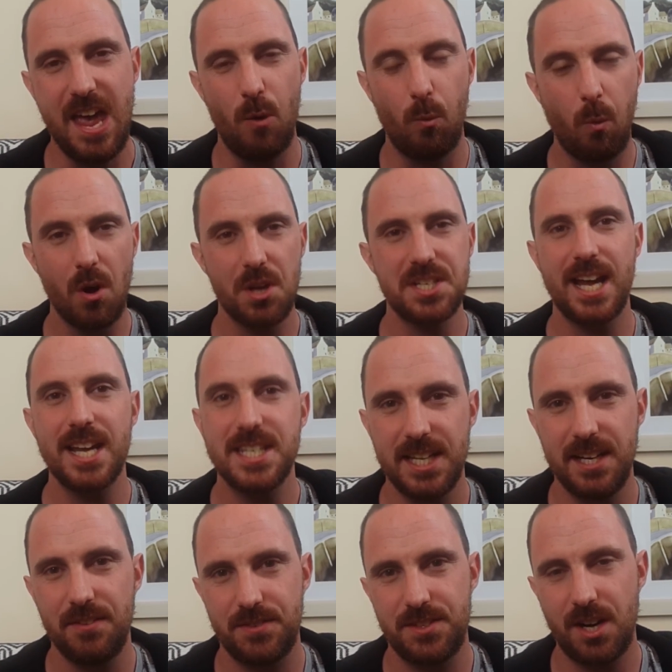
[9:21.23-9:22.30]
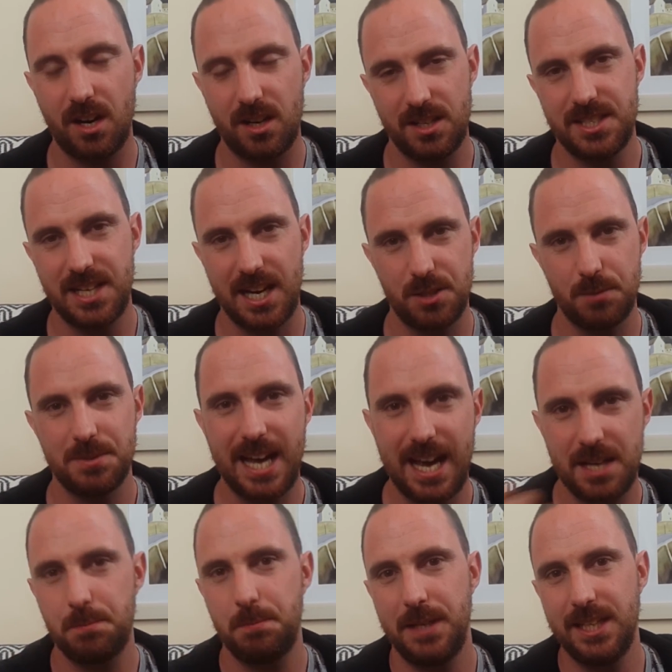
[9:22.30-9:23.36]
It was as if Douglas
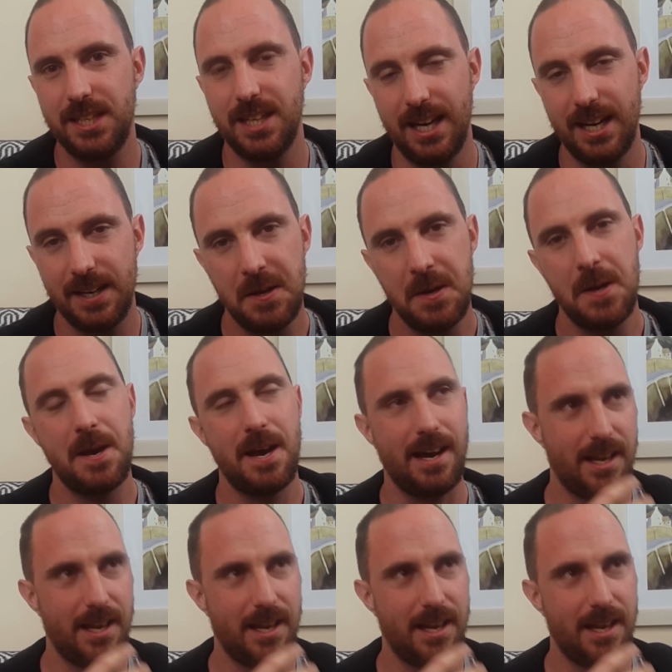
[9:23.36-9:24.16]
Adams had been there,